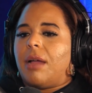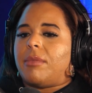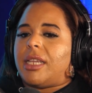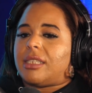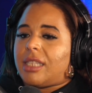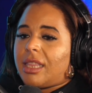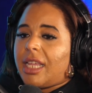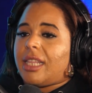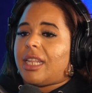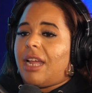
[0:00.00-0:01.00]
is the
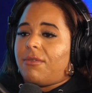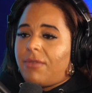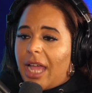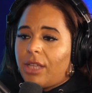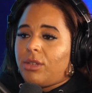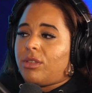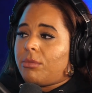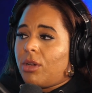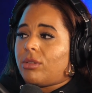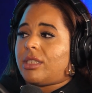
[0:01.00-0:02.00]
thing that I valued the
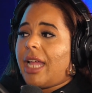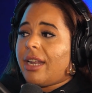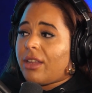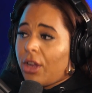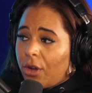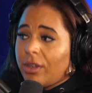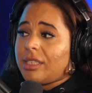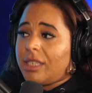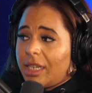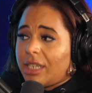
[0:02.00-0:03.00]
most. That
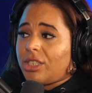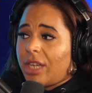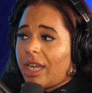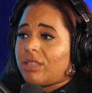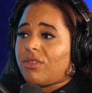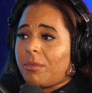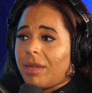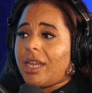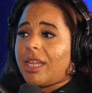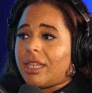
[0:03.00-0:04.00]
currency exchange for
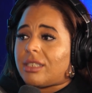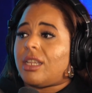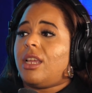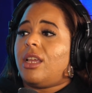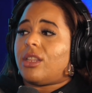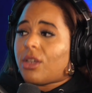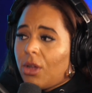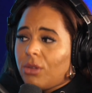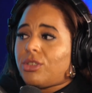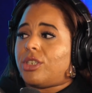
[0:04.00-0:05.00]
me is the
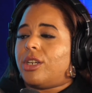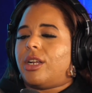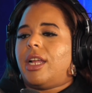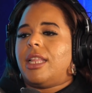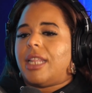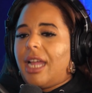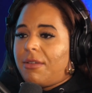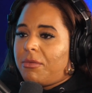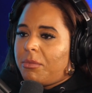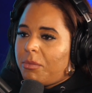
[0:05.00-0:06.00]
culture that
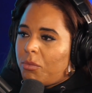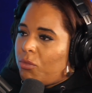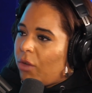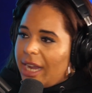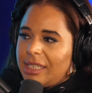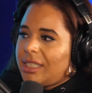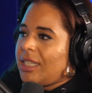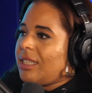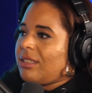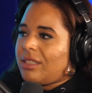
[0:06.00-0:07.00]
I've raised
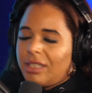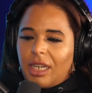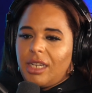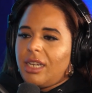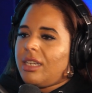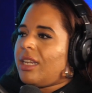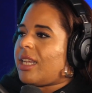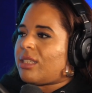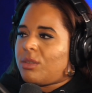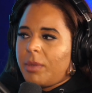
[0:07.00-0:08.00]
in, studied,
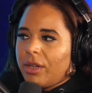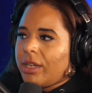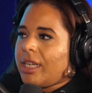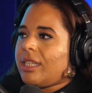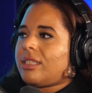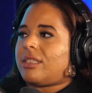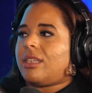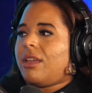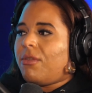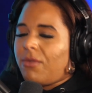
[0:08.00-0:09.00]
experienced,
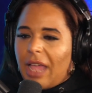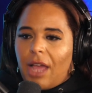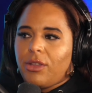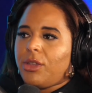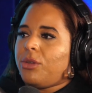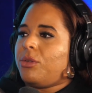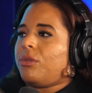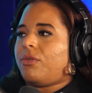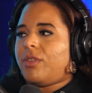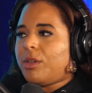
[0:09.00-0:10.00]
value,
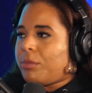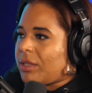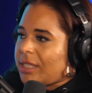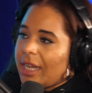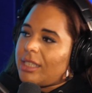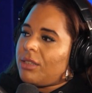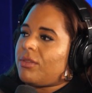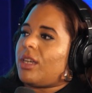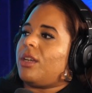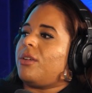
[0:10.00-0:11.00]
feel
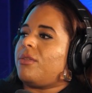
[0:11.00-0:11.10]
protective of,